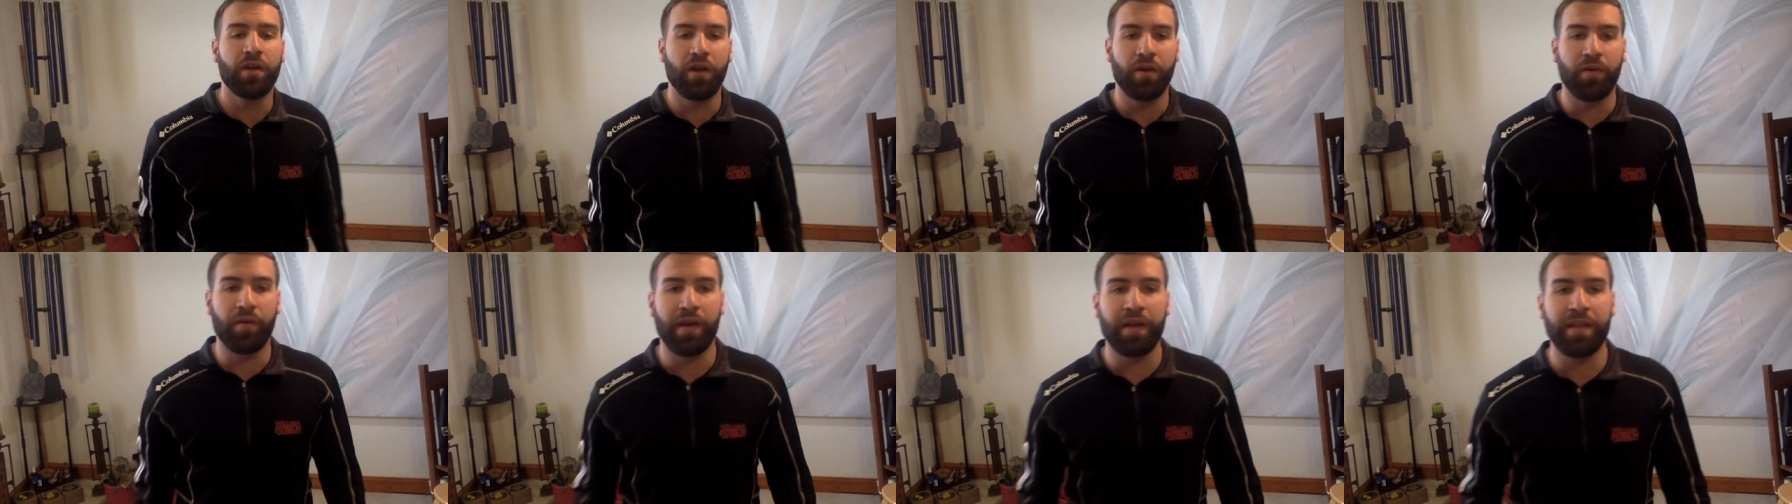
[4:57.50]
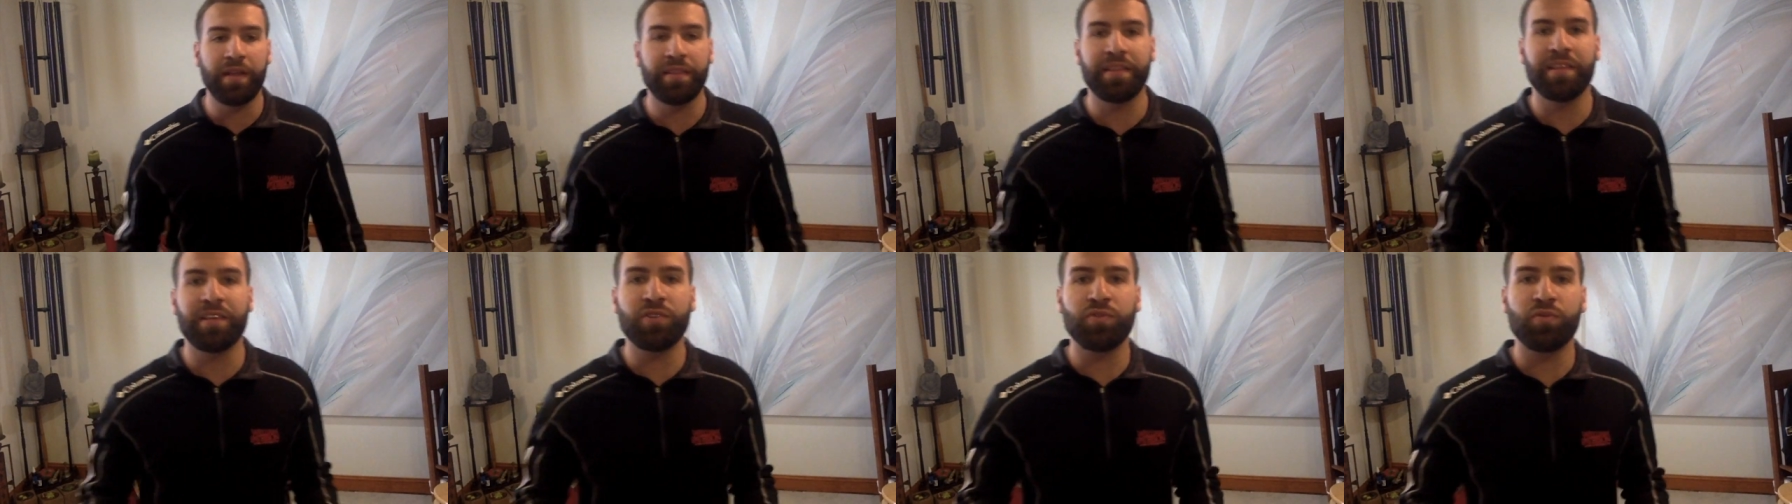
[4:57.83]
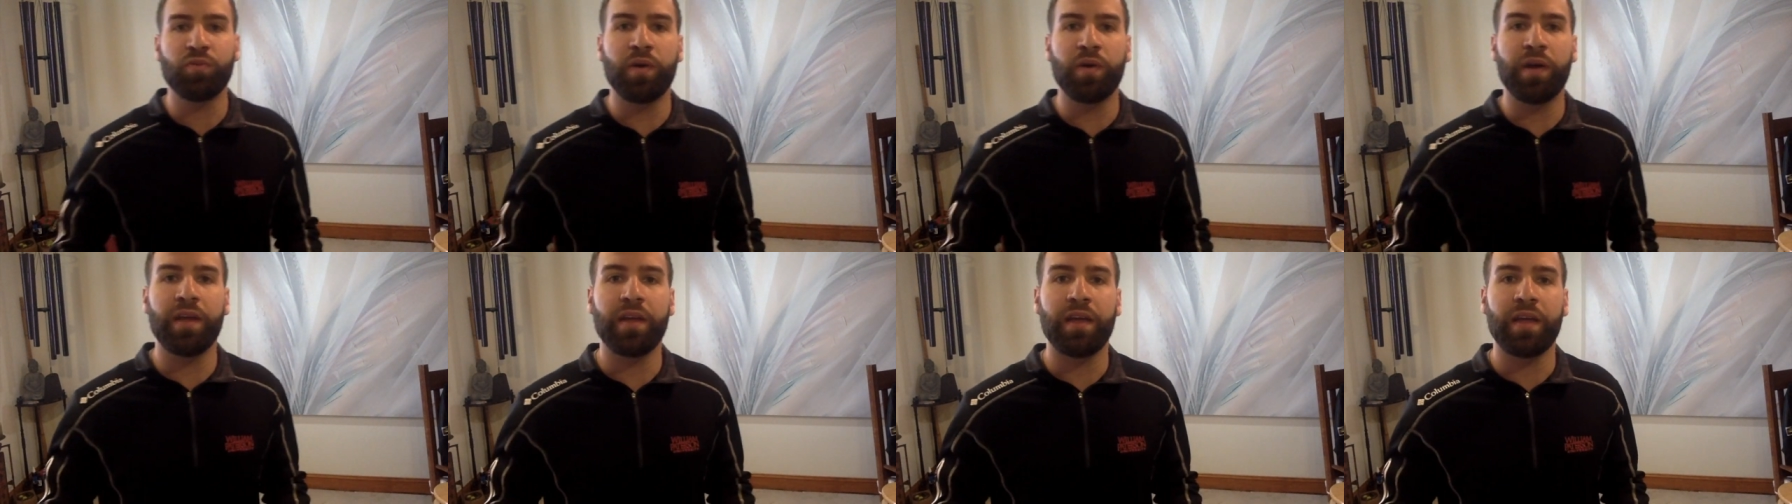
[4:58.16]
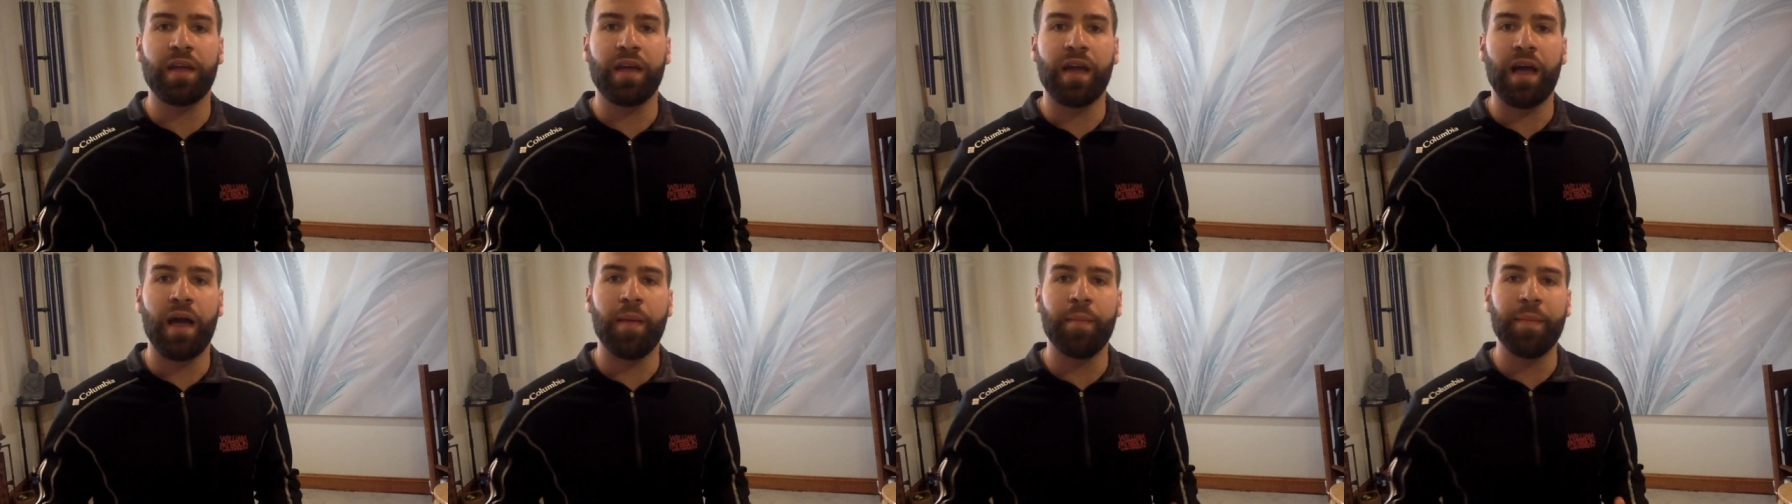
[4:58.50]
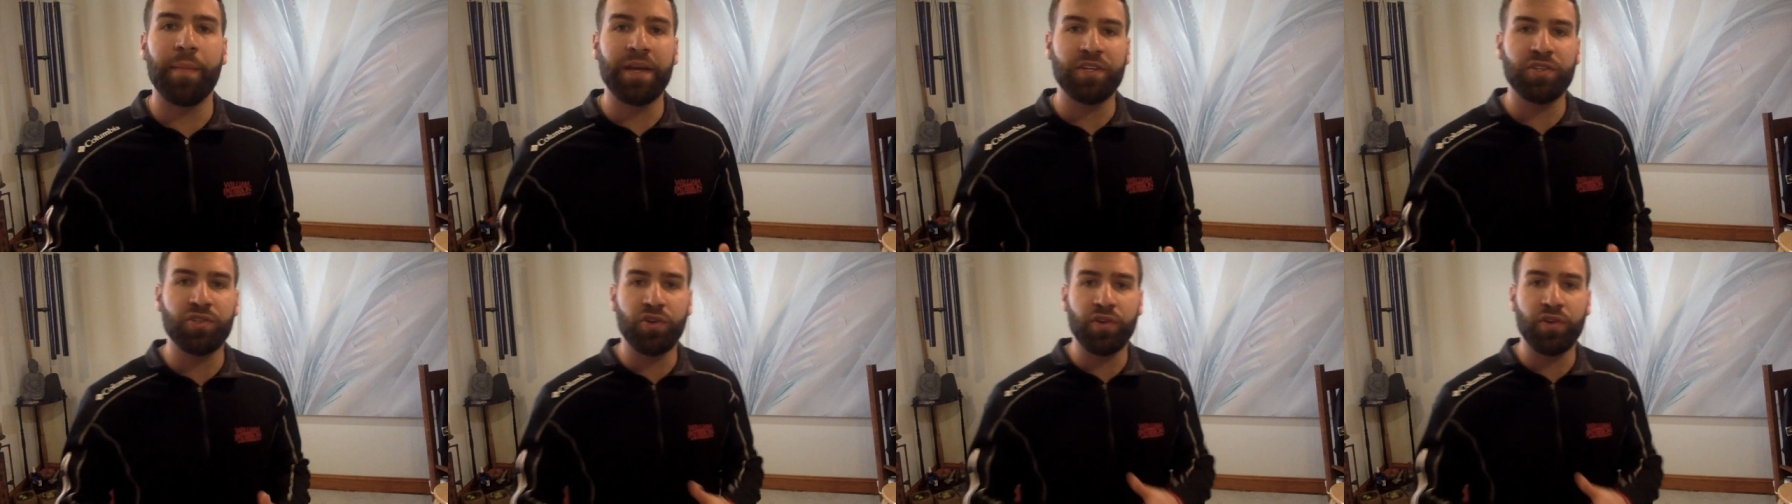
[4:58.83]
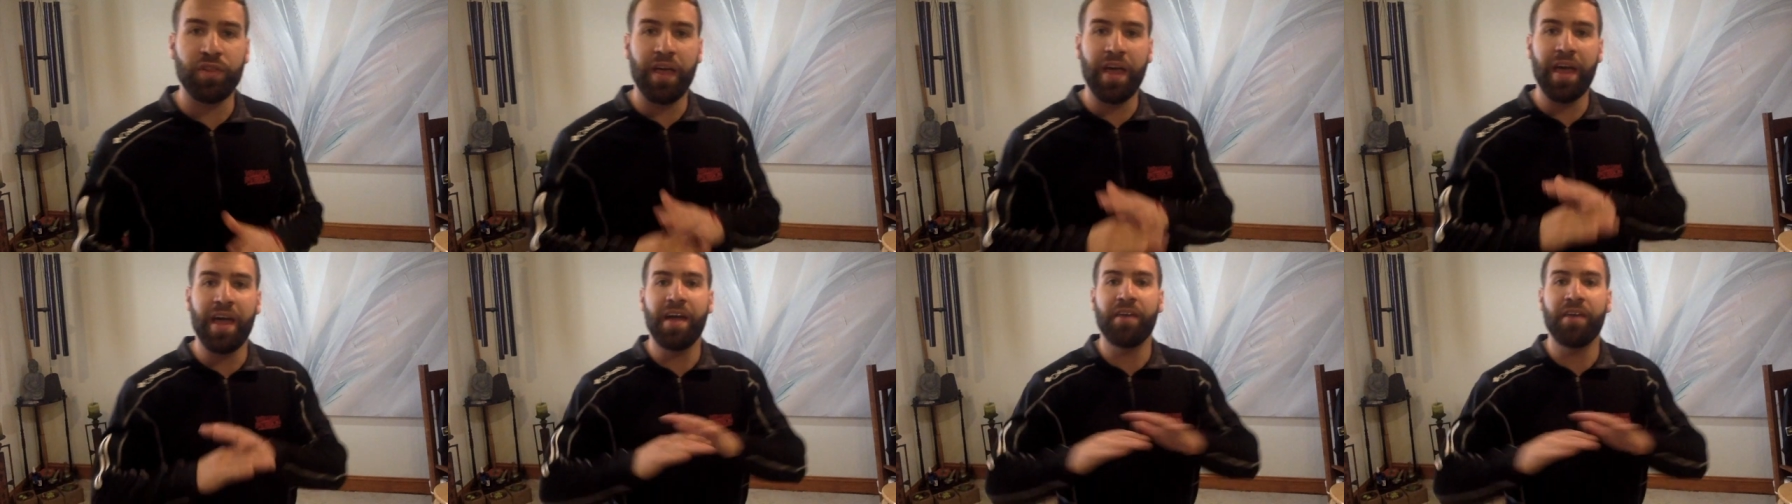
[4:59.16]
right? This way, I make sure that